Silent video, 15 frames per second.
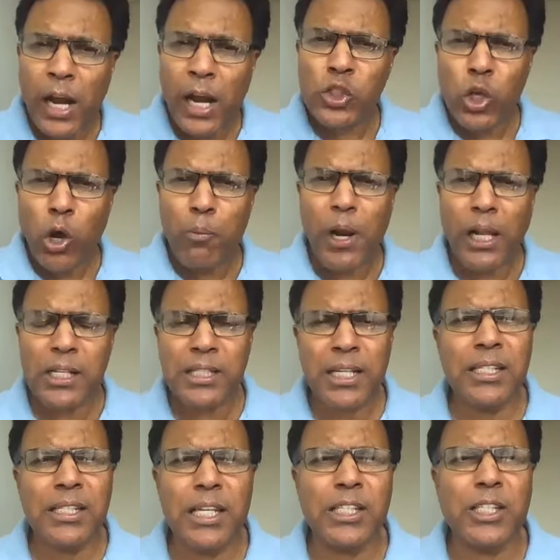And so, brothers
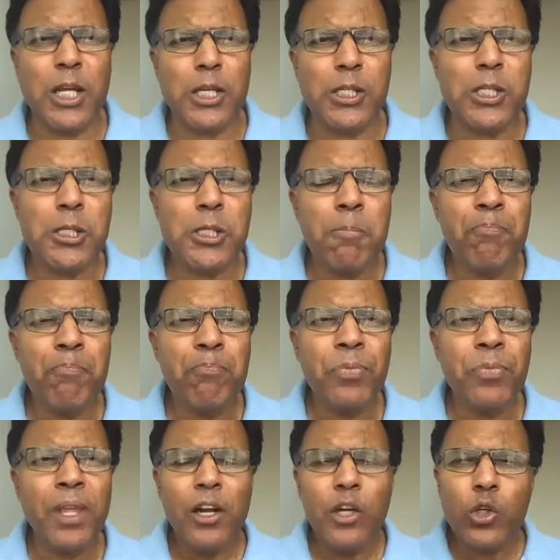and sisters,
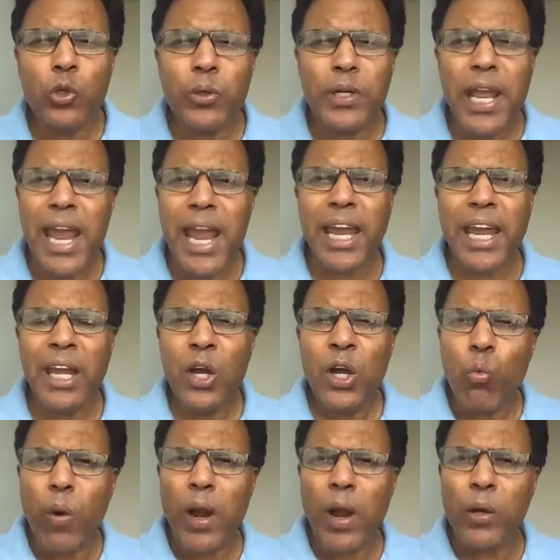today
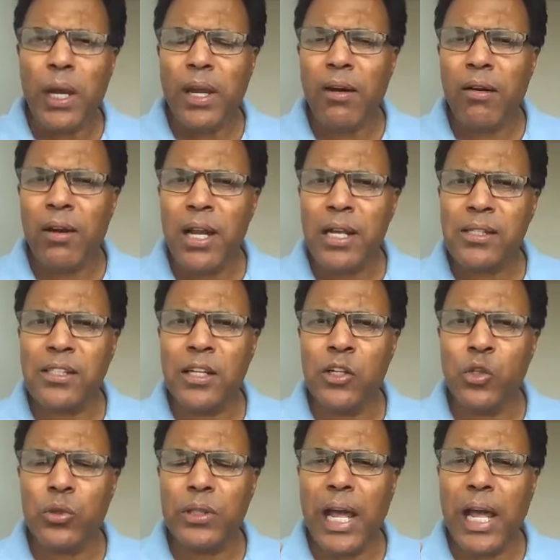when we
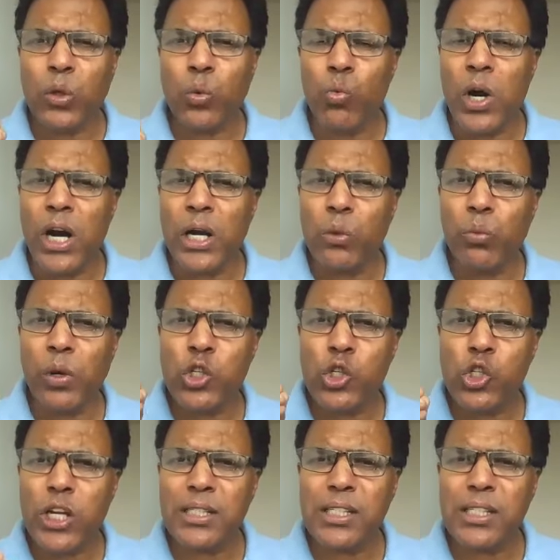listen to that word which
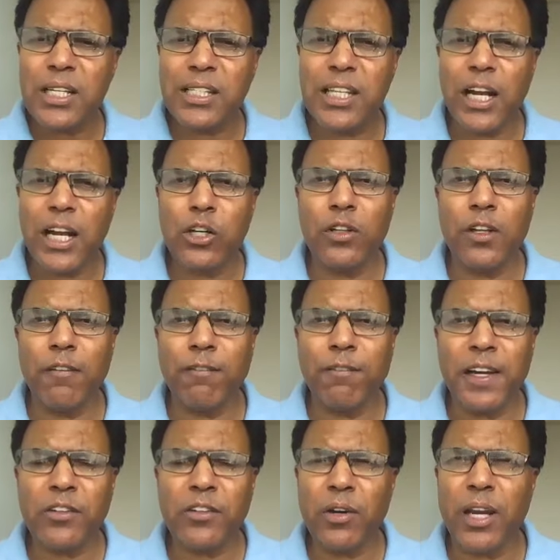Jesus said to the
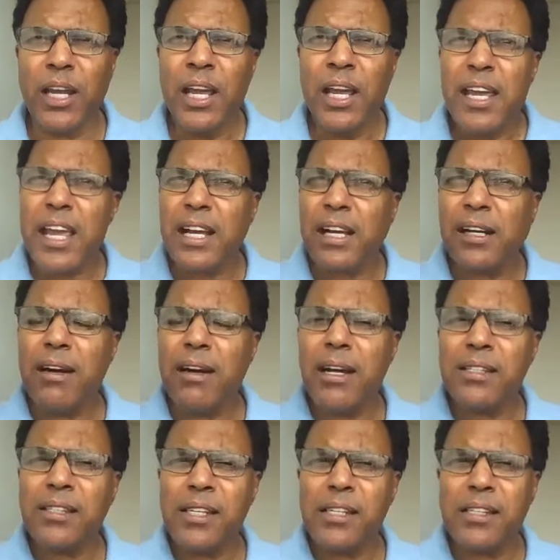fig tree, He
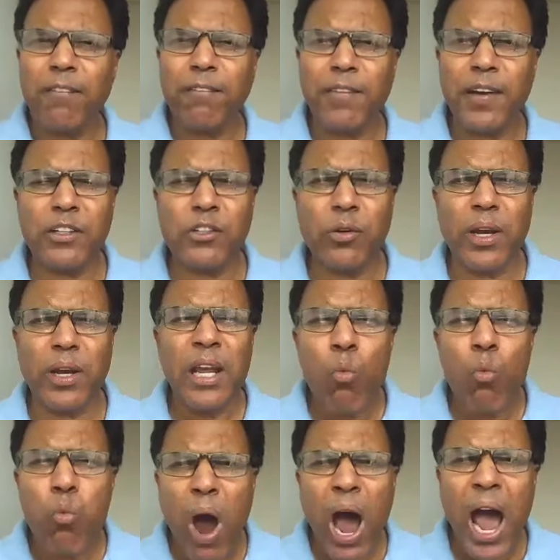curses the fig tree.
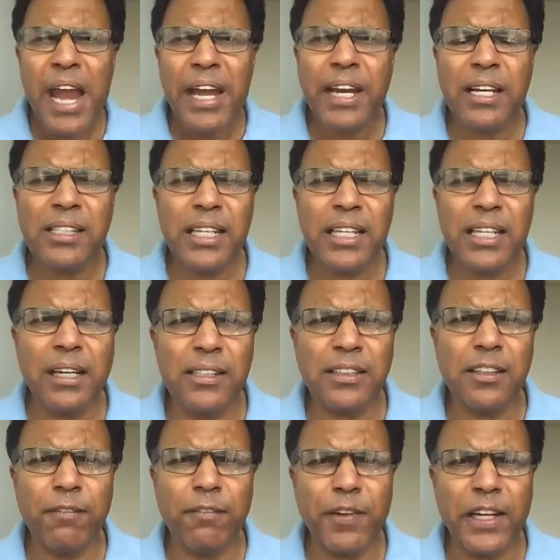Why does He
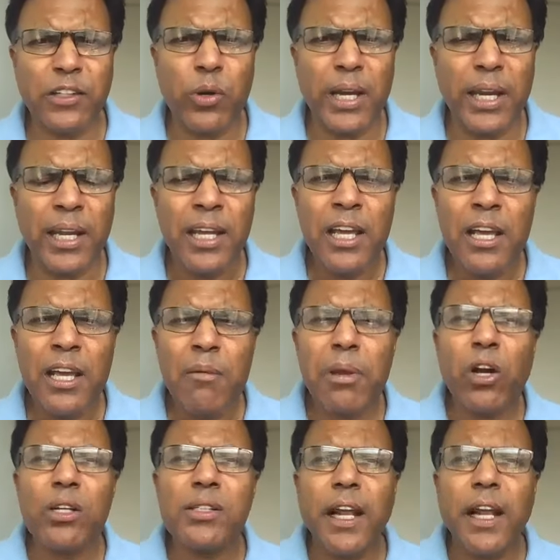curse the fig tree?
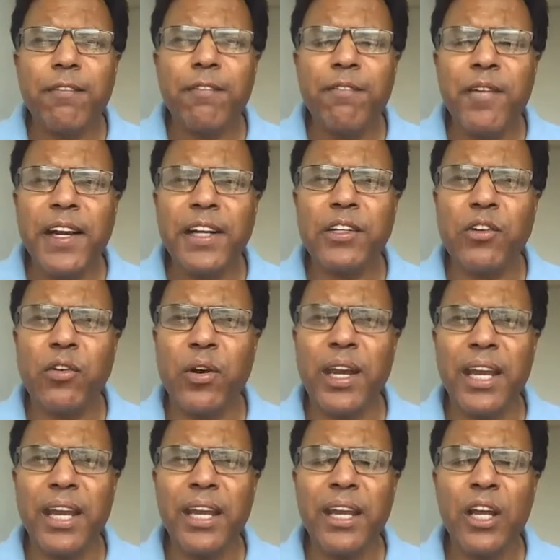Because that fig
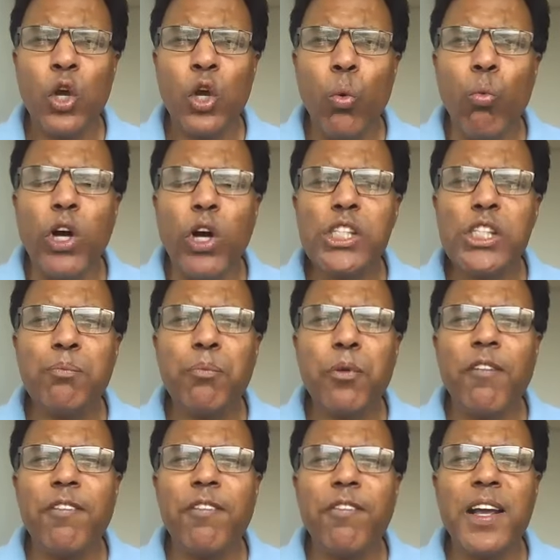tree was
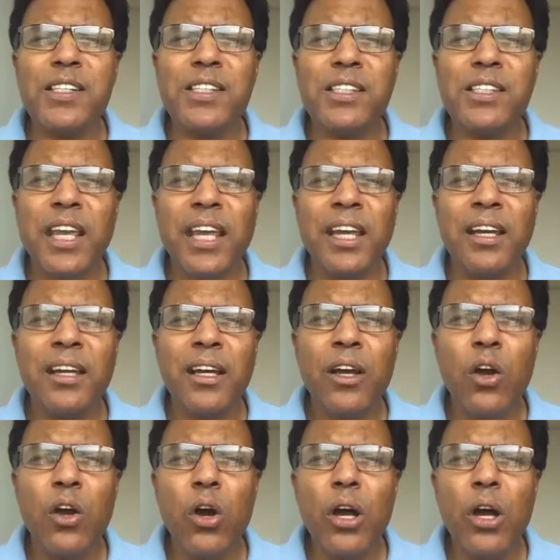professing
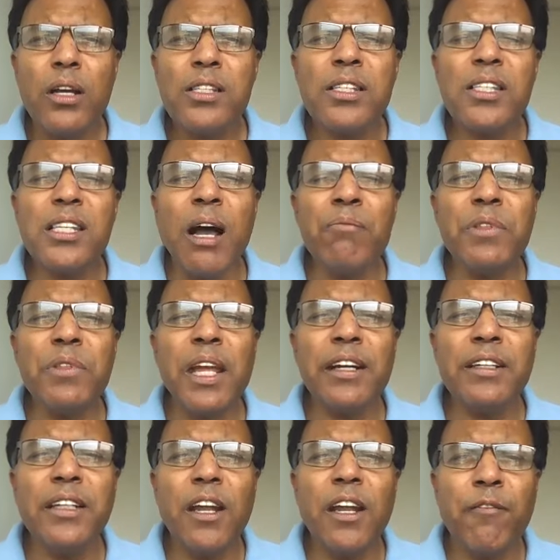
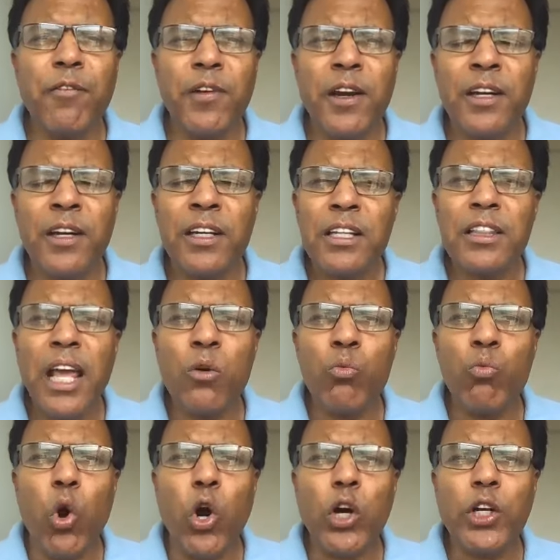something different
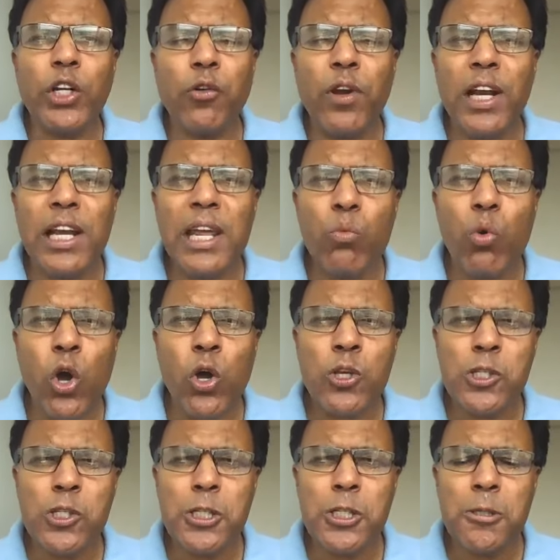than what it really
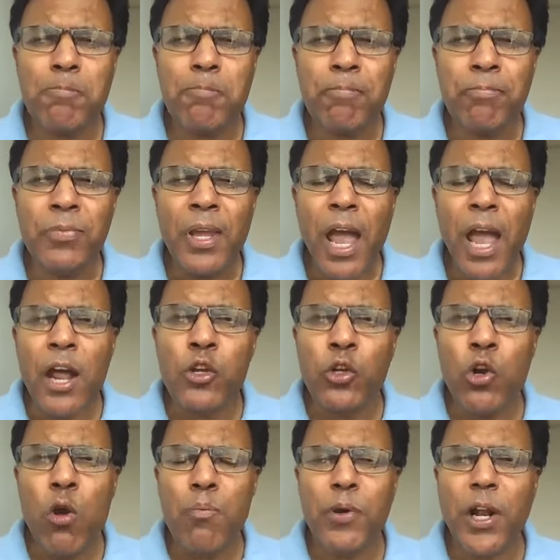was. And you
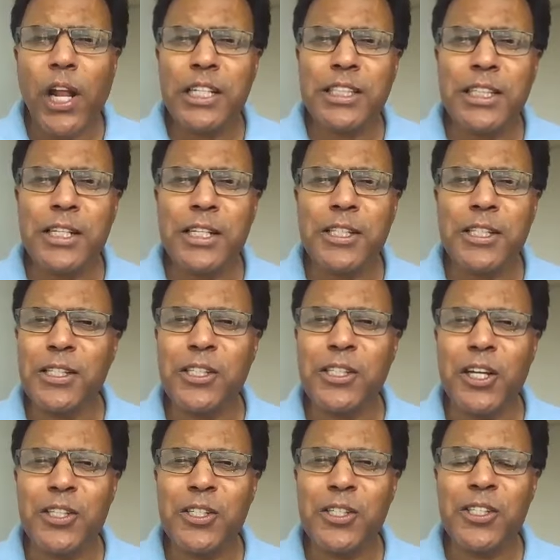know, brothers and
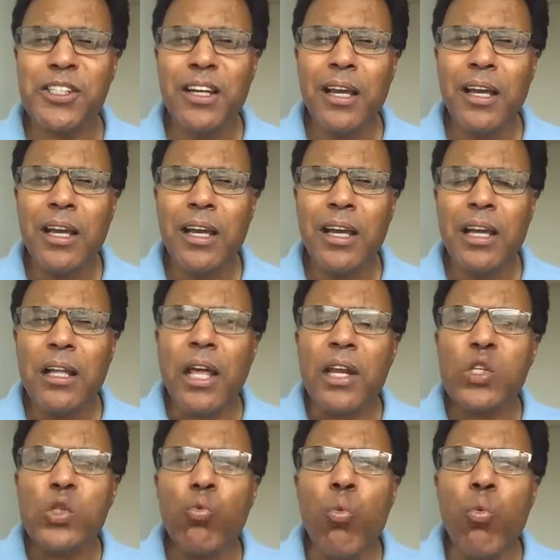sisters, there
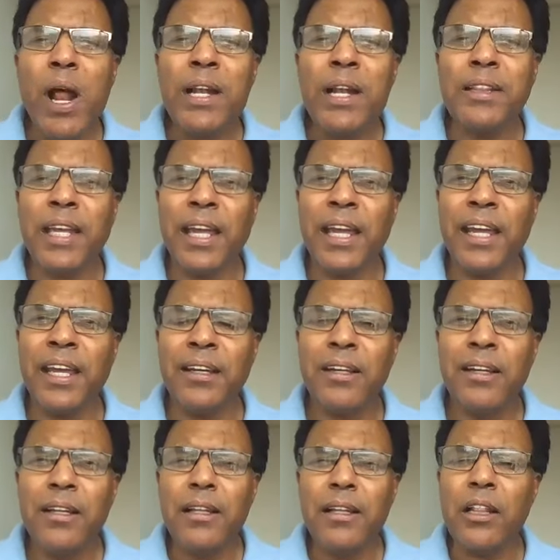is one thing
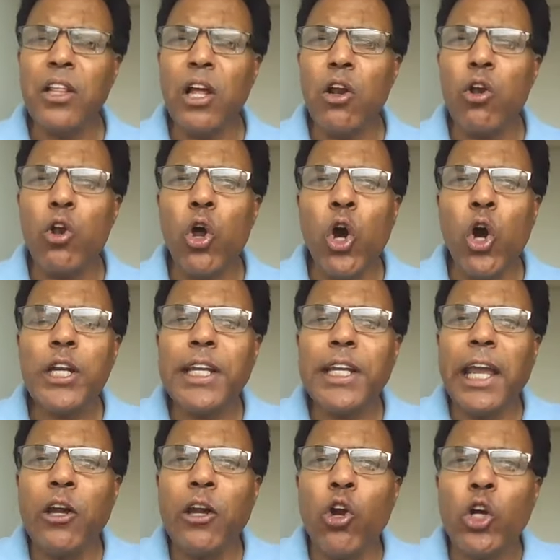that the Lord
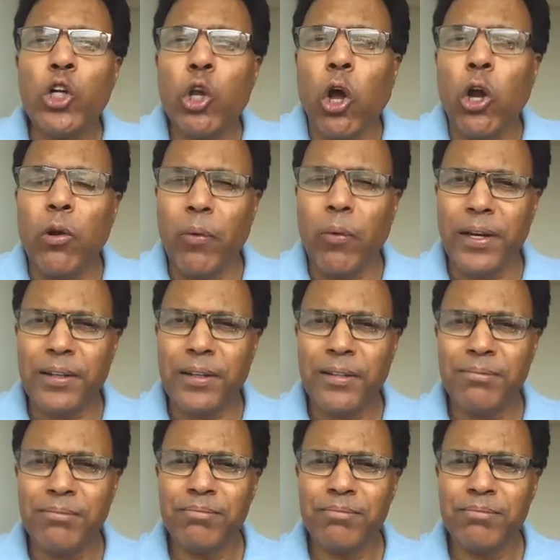cannot tolerate.